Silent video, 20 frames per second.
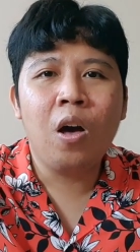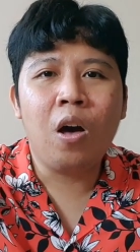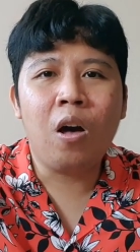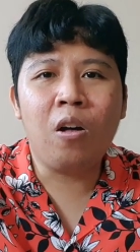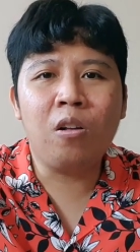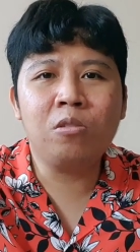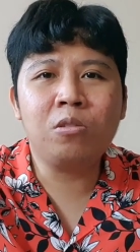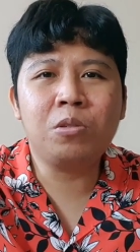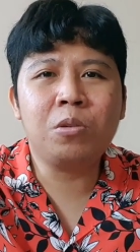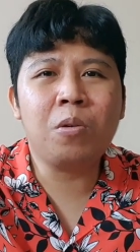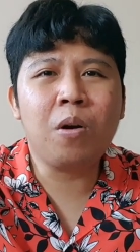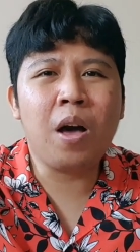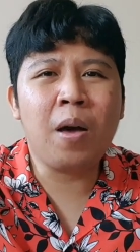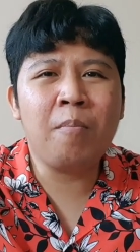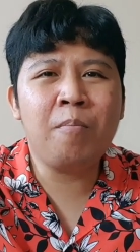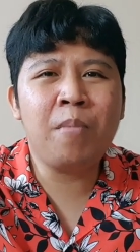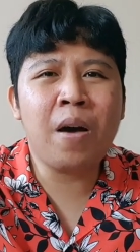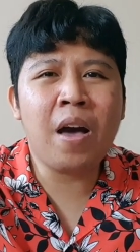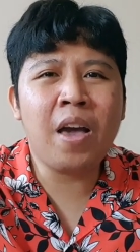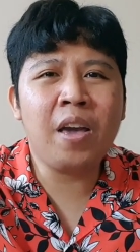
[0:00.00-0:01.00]
Also,
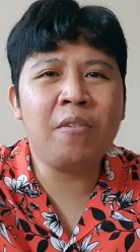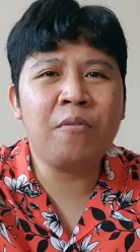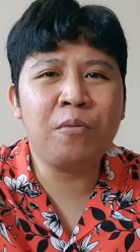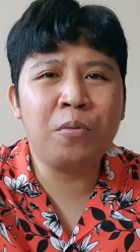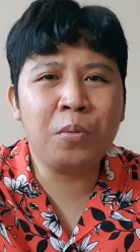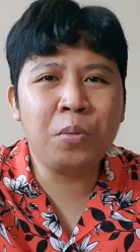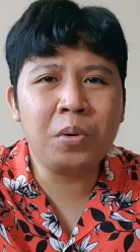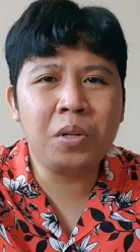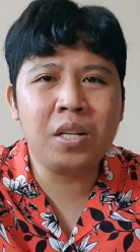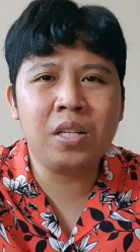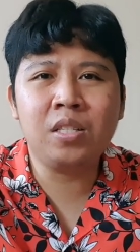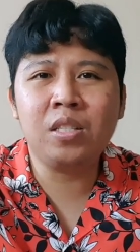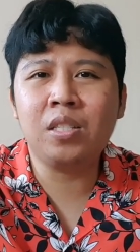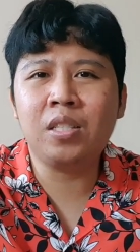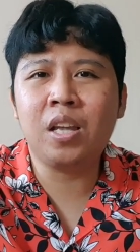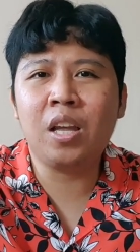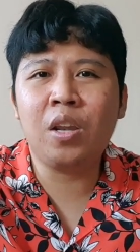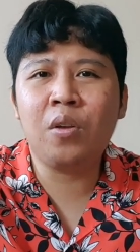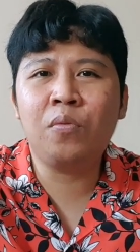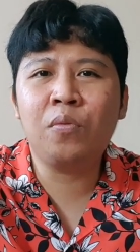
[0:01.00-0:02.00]
I buy food
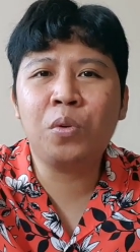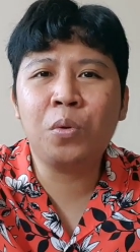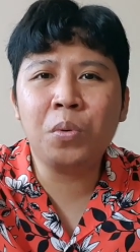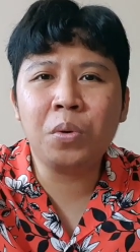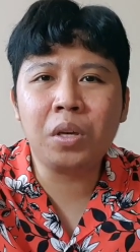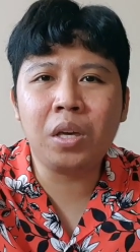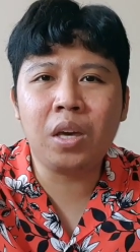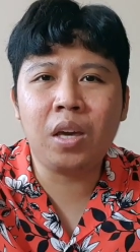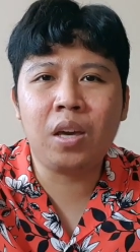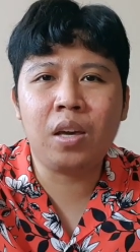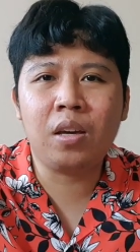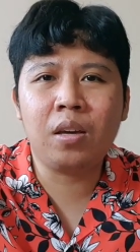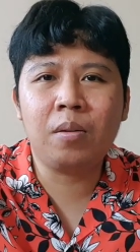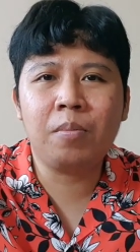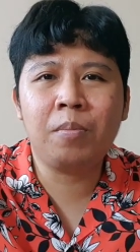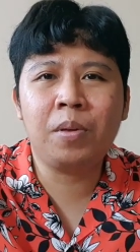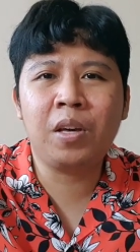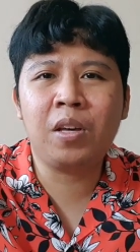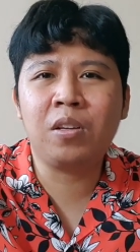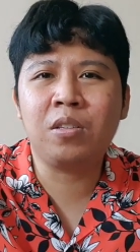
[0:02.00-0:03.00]
instead of cooking
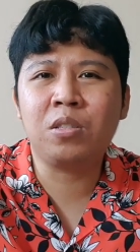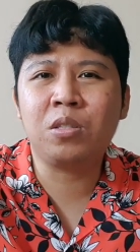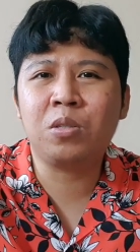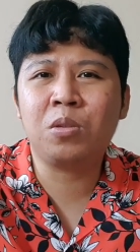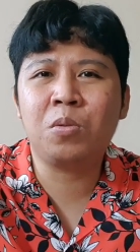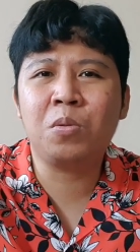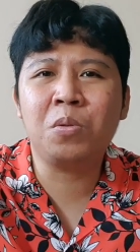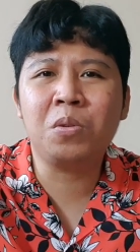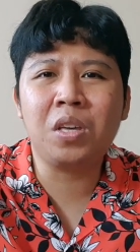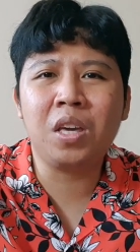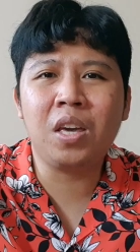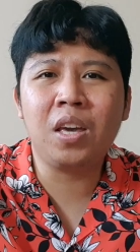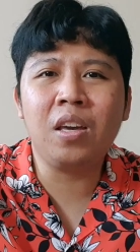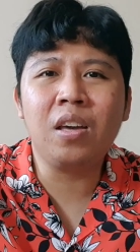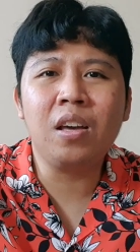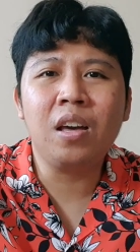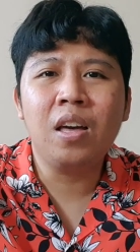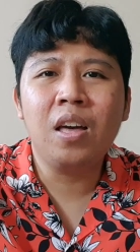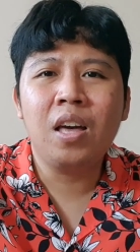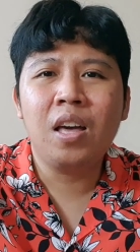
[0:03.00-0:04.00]
because
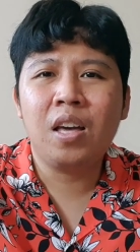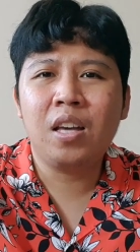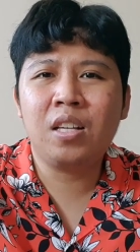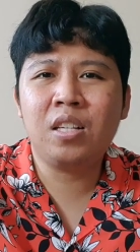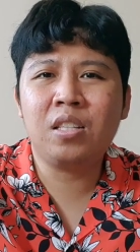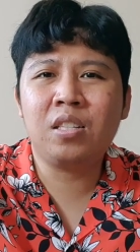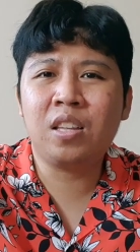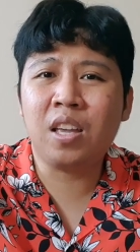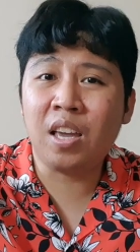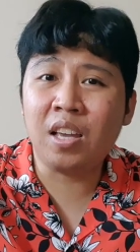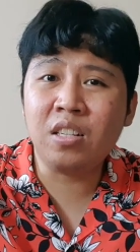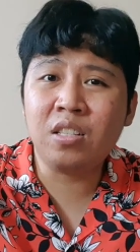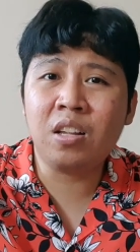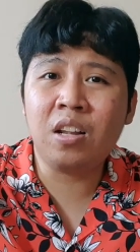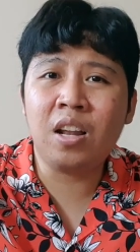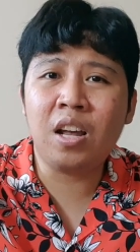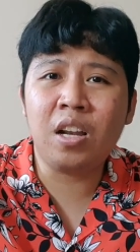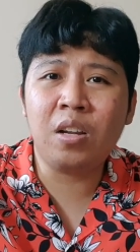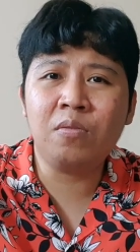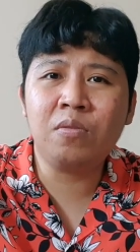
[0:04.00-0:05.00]
cooking, it takes
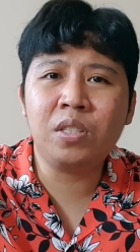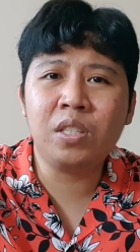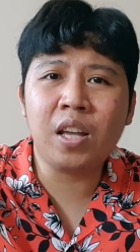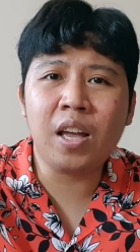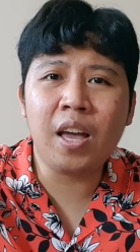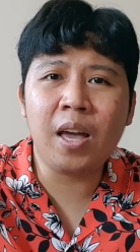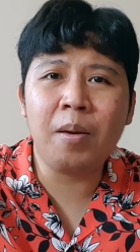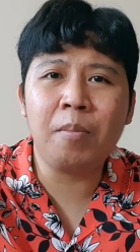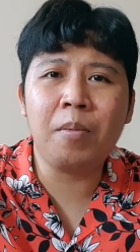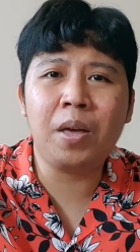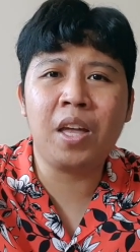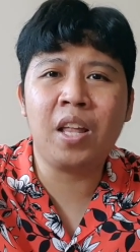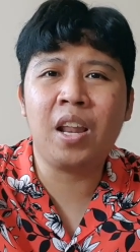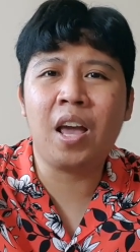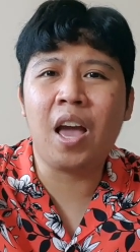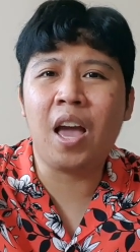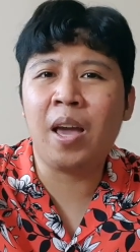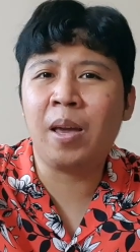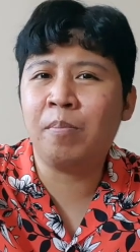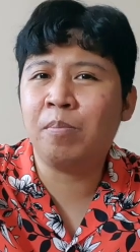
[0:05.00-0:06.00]
a lot of time and
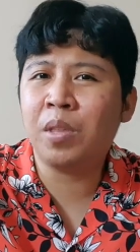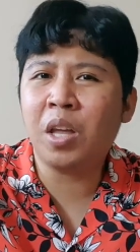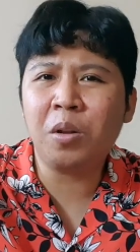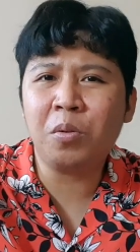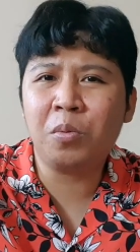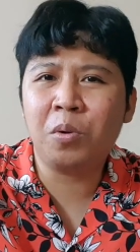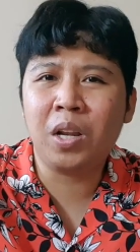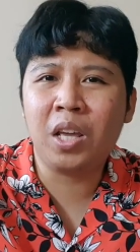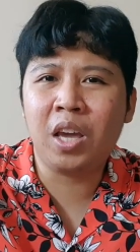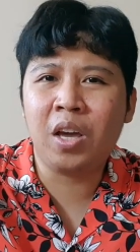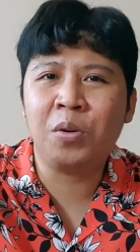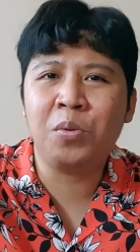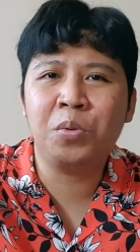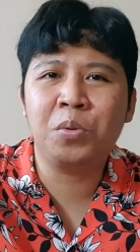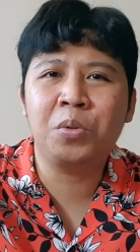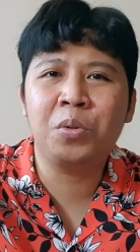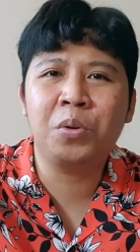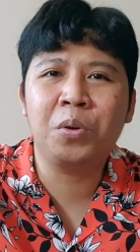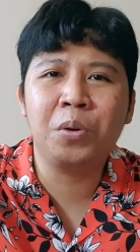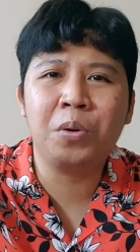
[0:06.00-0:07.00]
I'm not really a
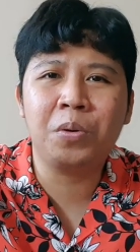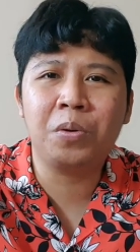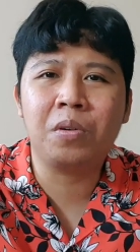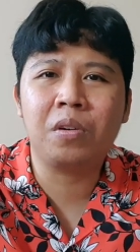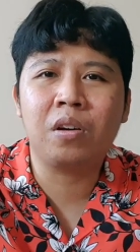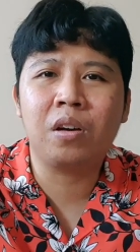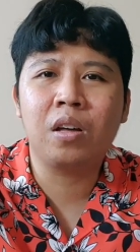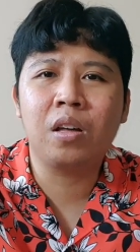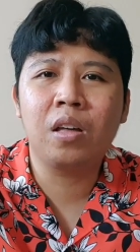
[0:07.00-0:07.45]
good cook.